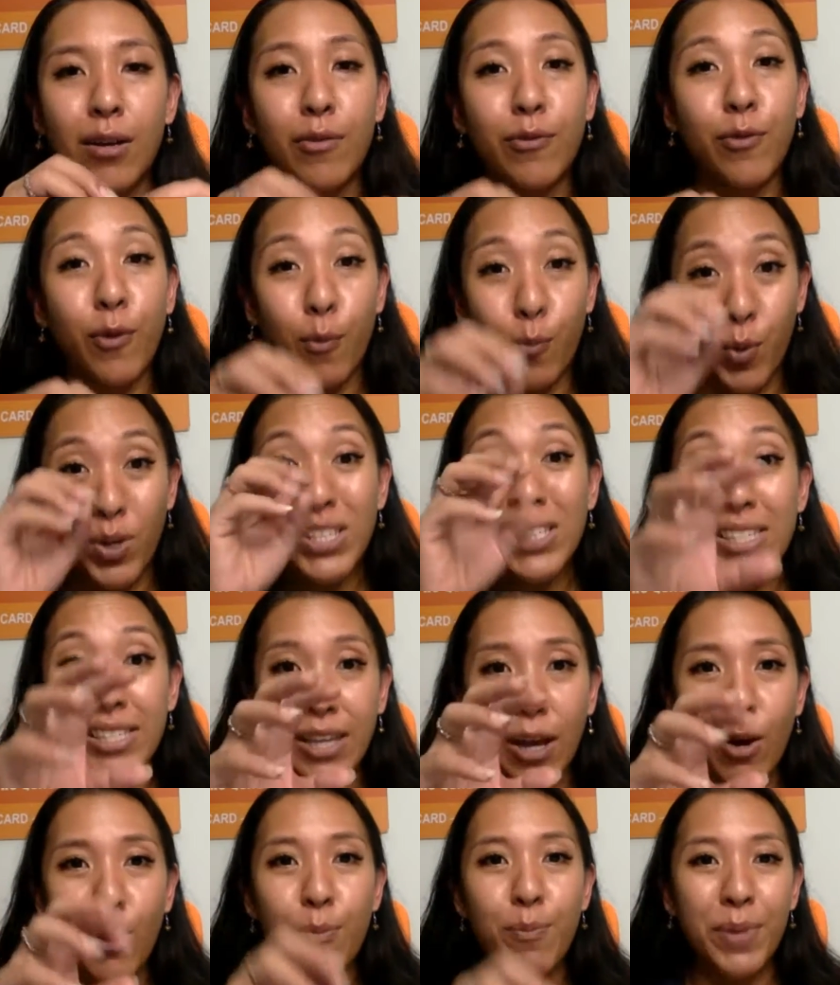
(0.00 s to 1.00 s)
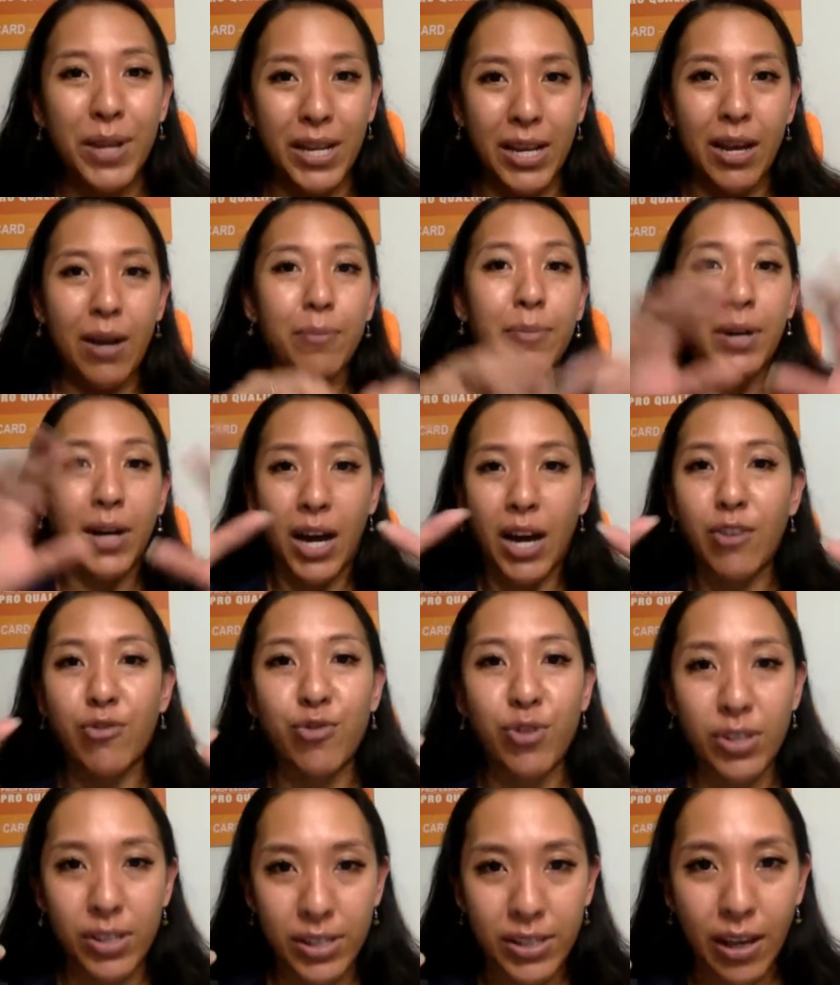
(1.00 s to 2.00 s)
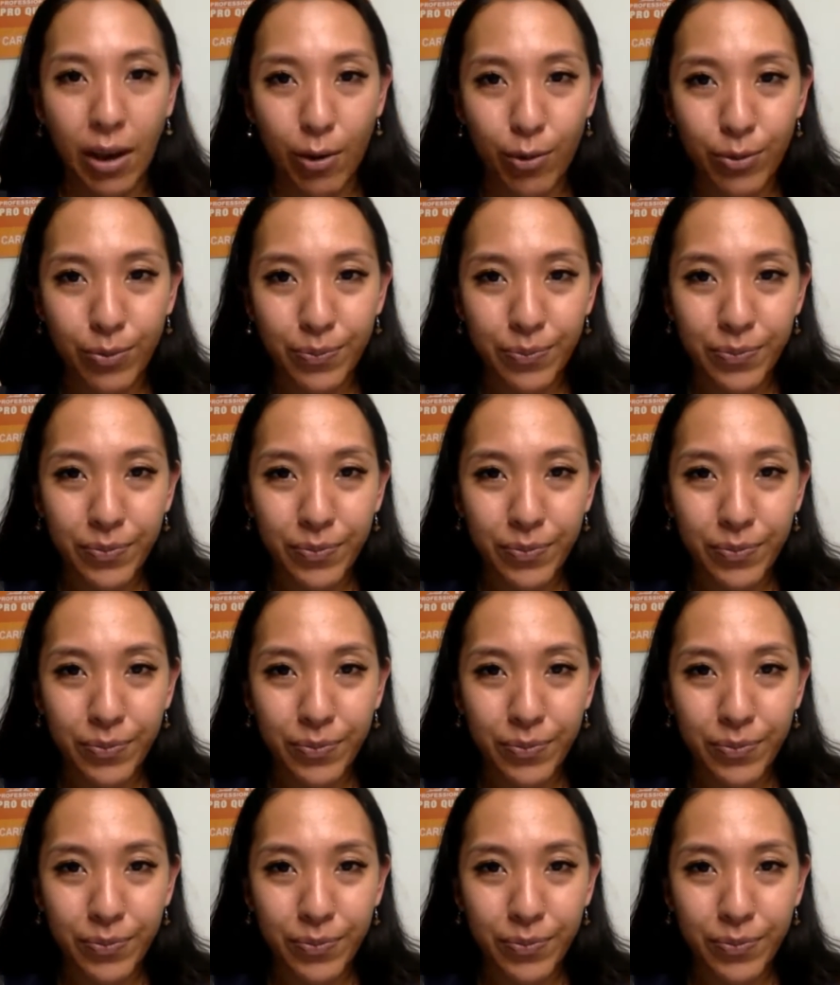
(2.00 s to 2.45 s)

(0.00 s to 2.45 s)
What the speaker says: from one cell become 100 cell,